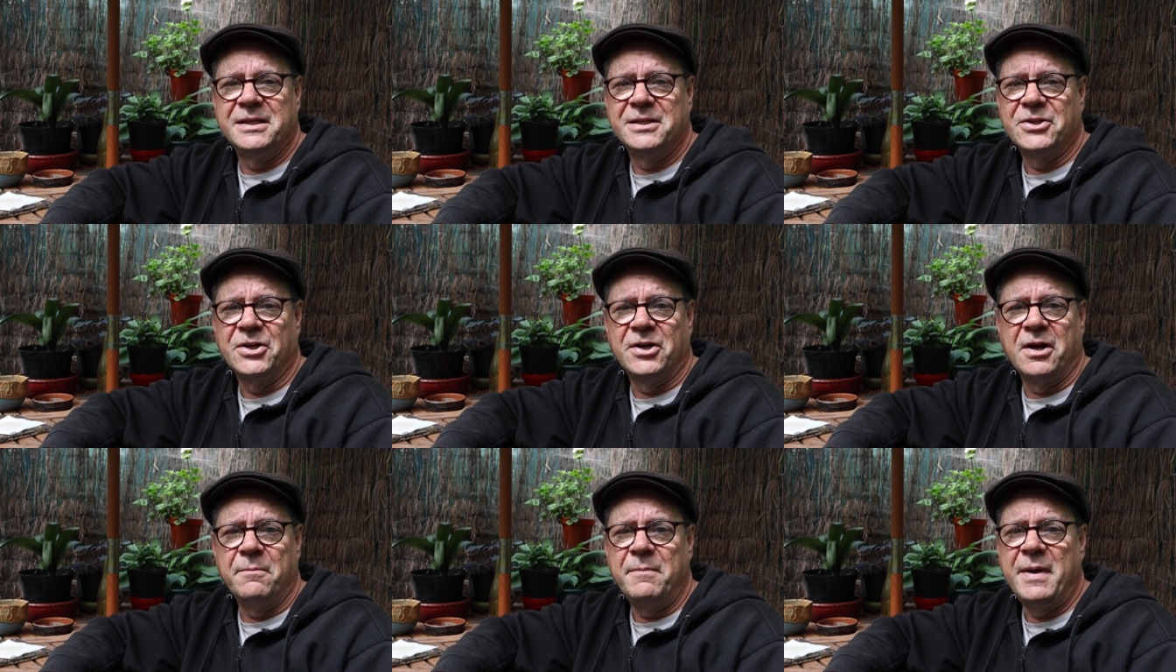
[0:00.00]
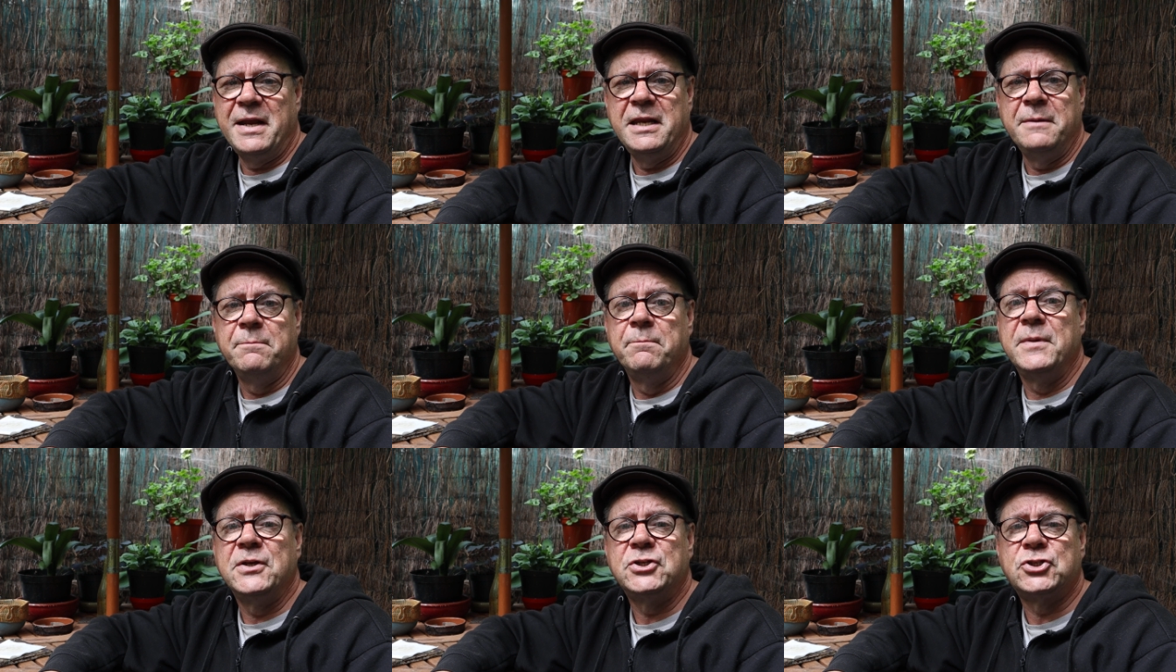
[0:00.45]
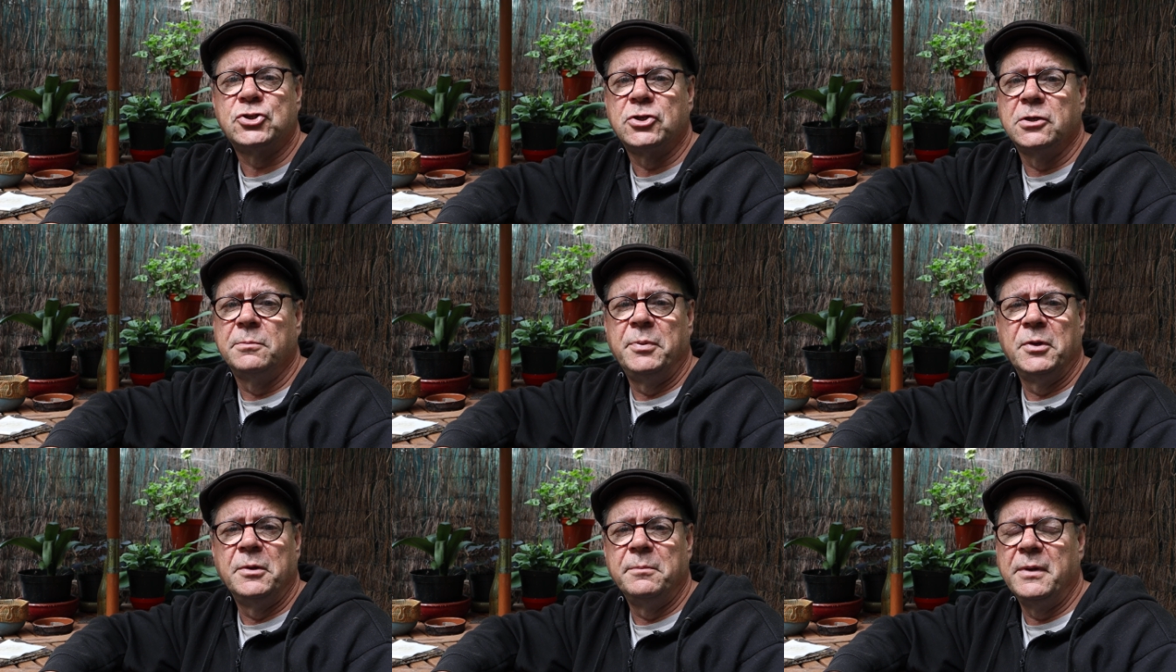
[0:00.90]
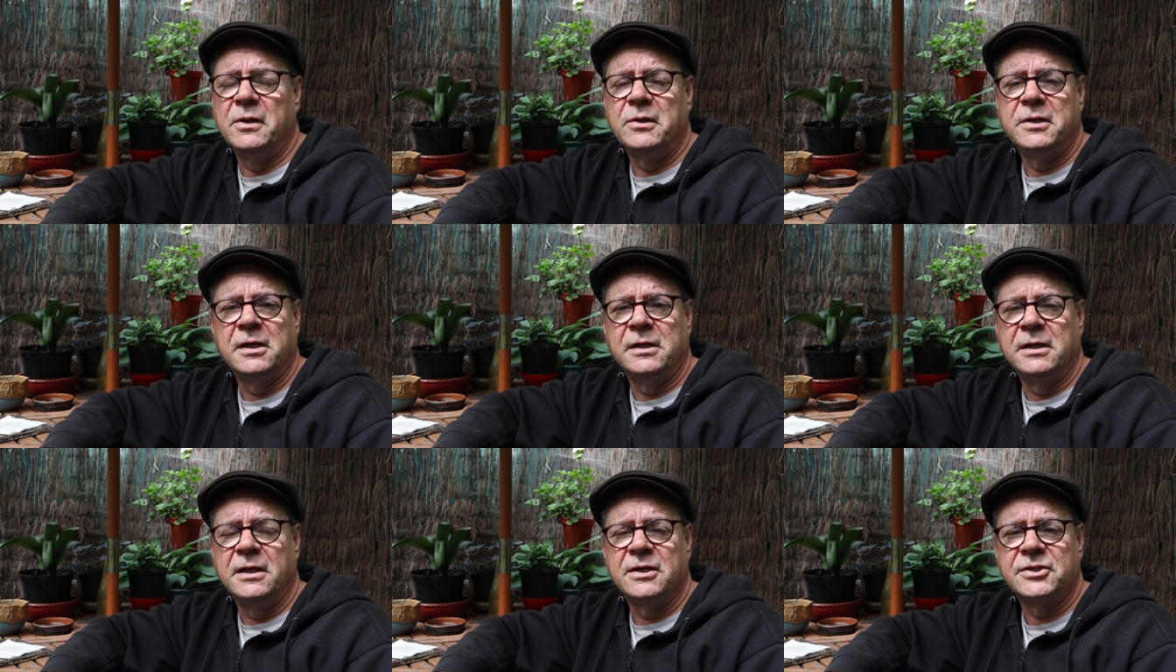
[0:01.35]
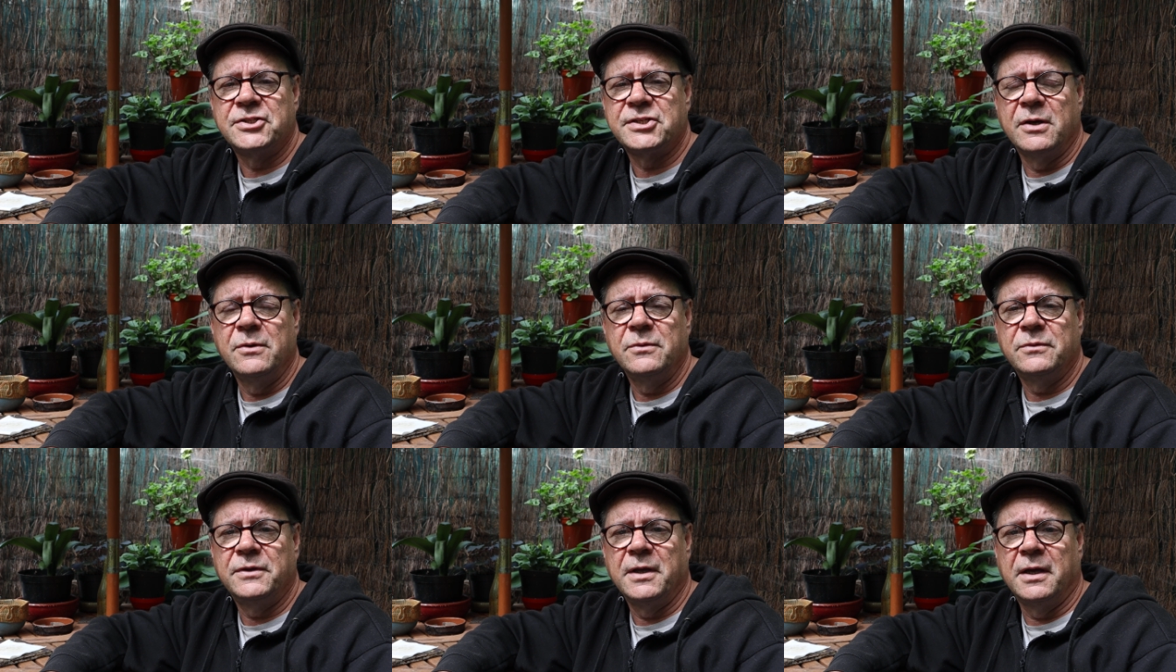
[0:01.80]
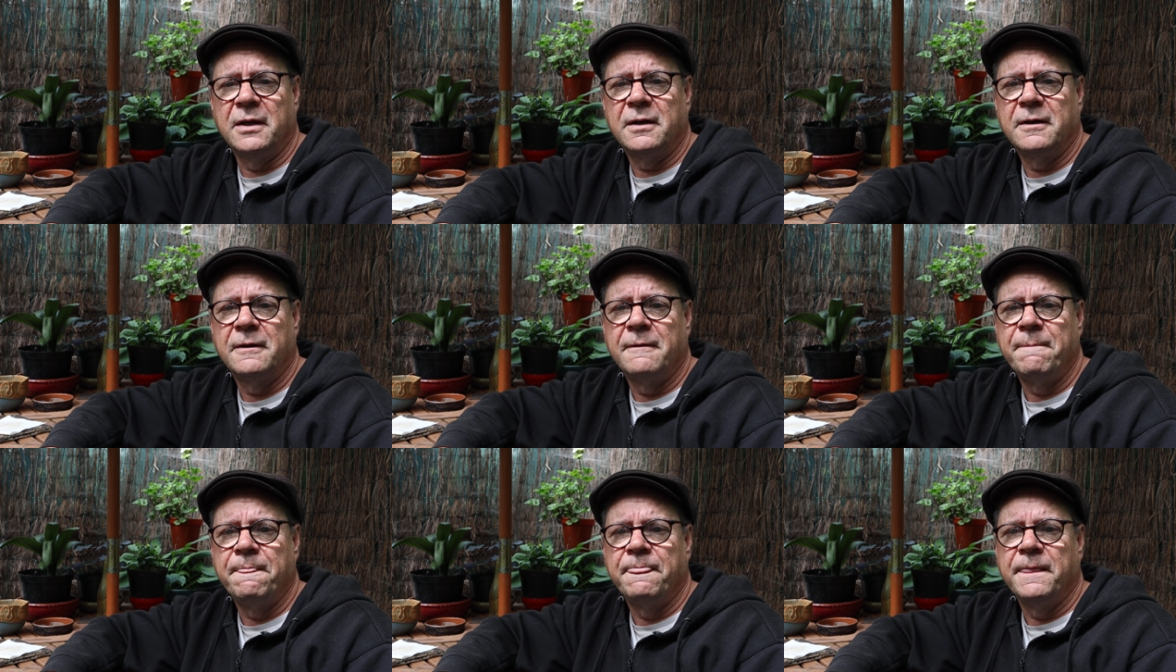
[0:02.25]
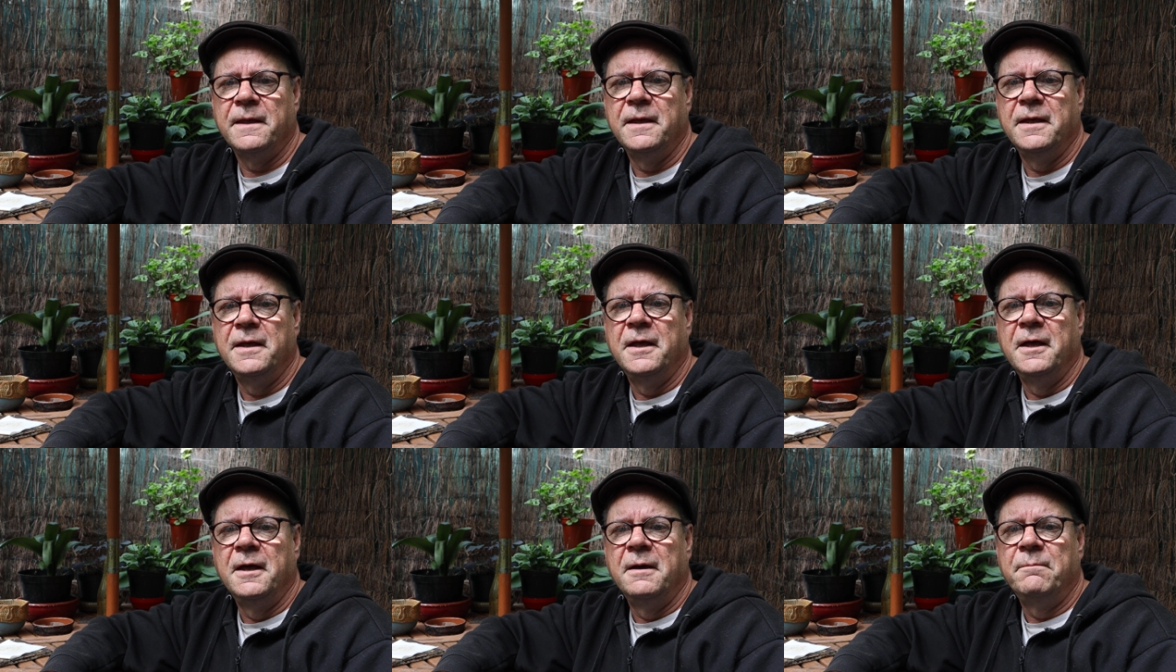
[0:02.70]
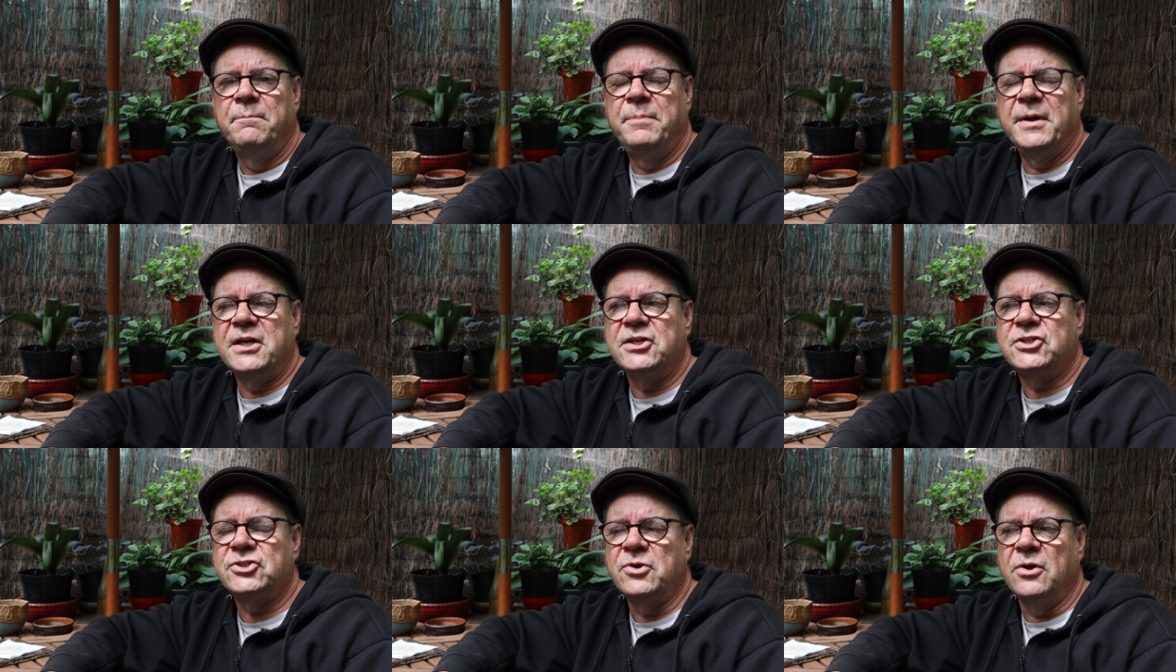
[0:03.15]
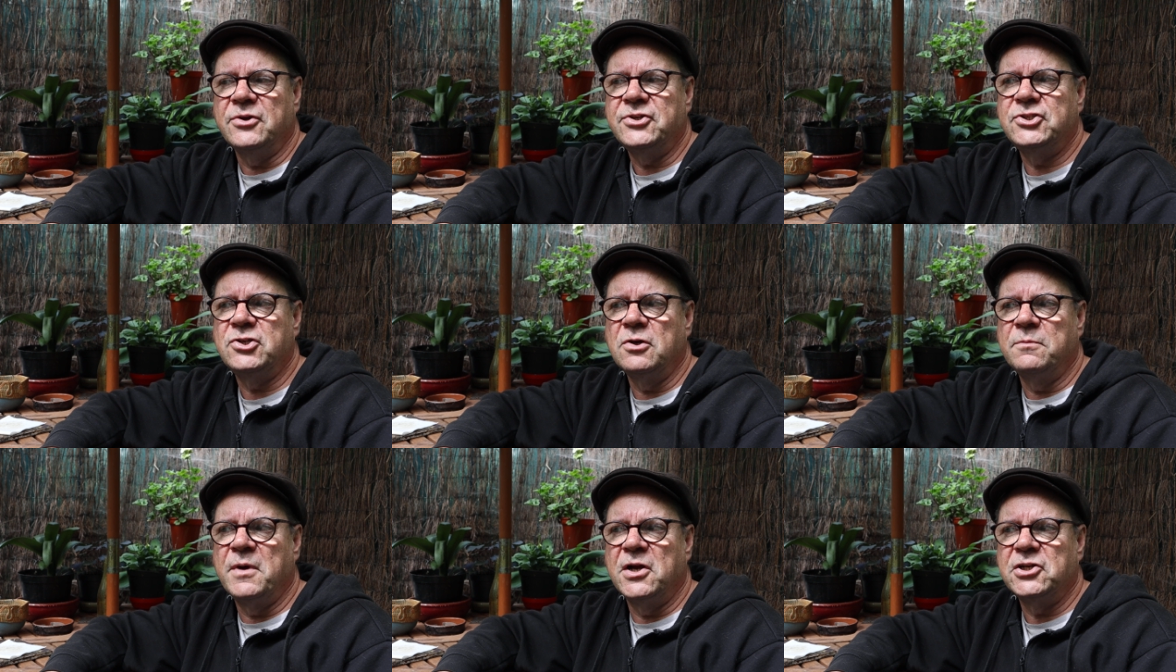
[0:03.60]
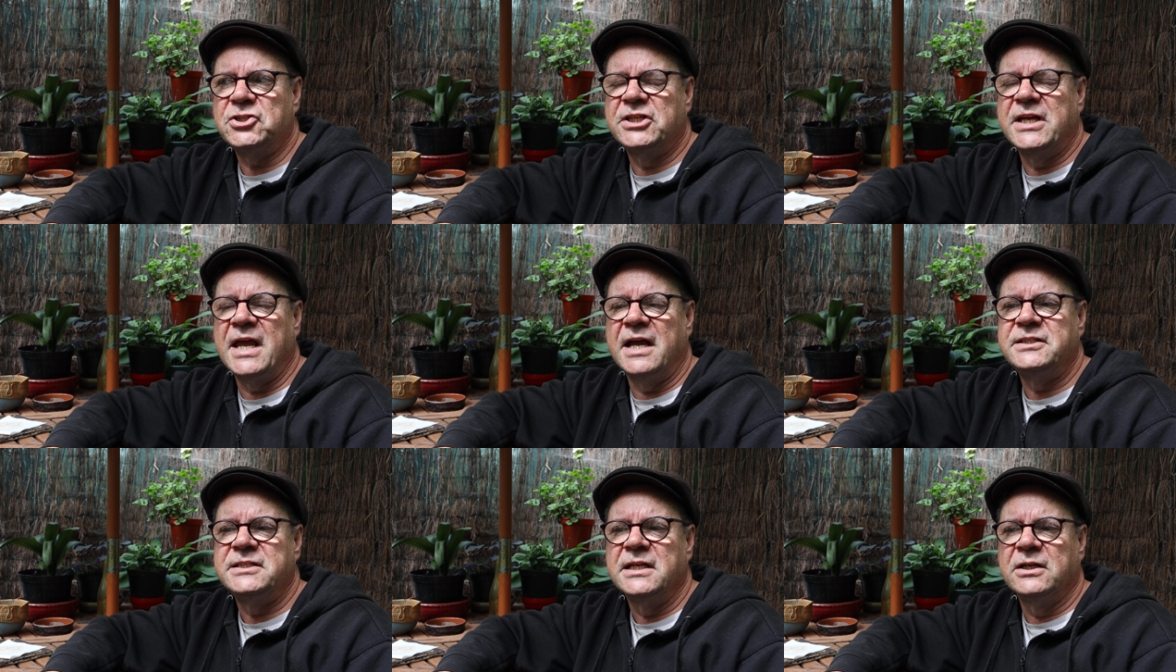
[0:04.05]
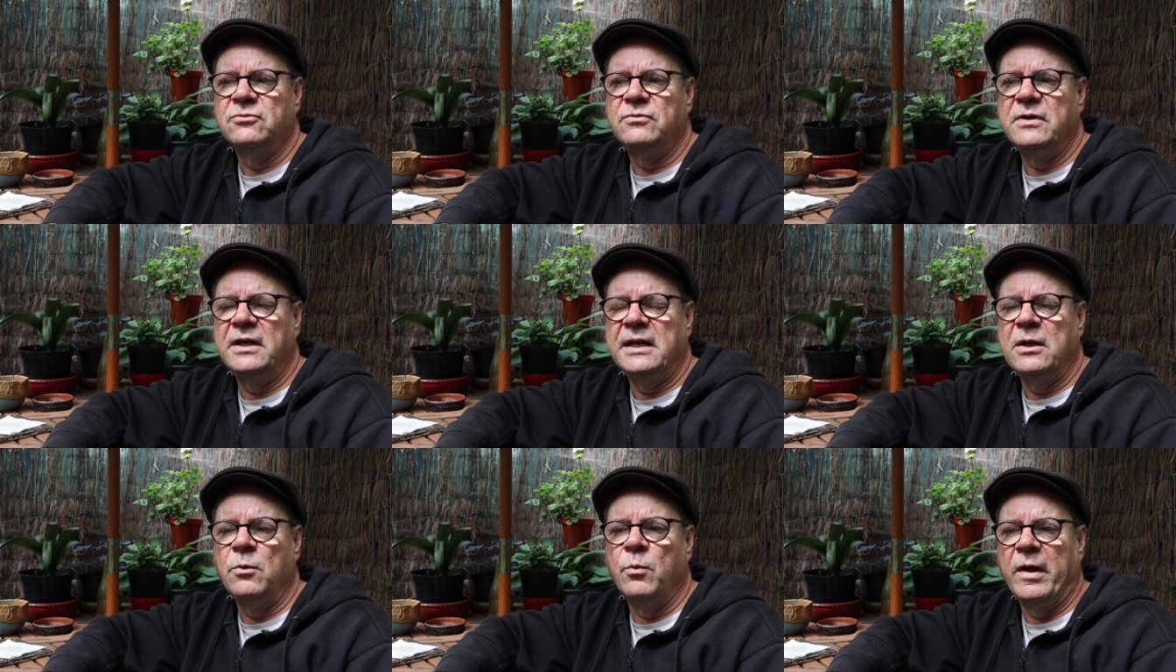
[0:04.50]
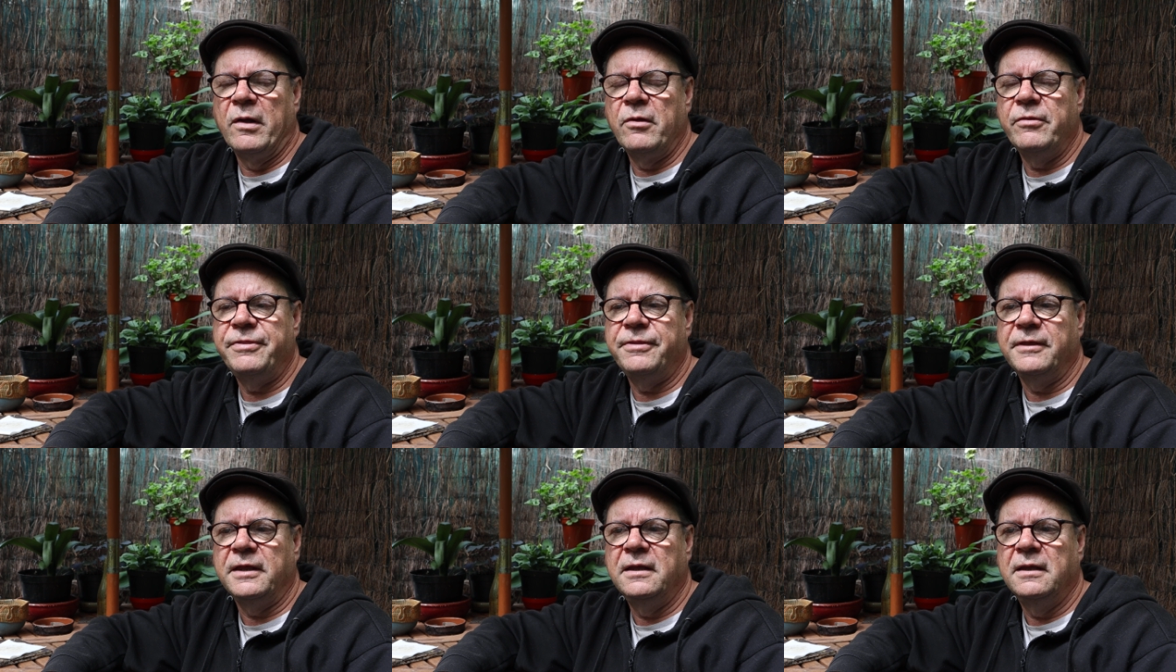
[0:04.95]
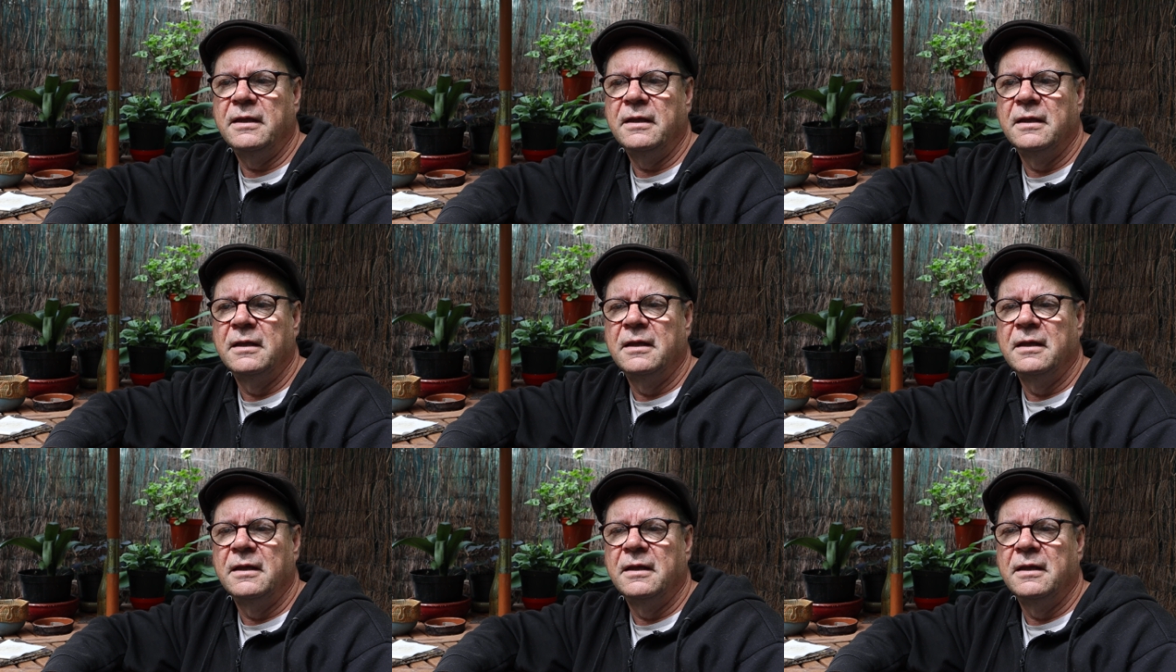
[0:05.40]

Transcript: there are many miserable millionaires out there, but it's not so much getting really wealthy.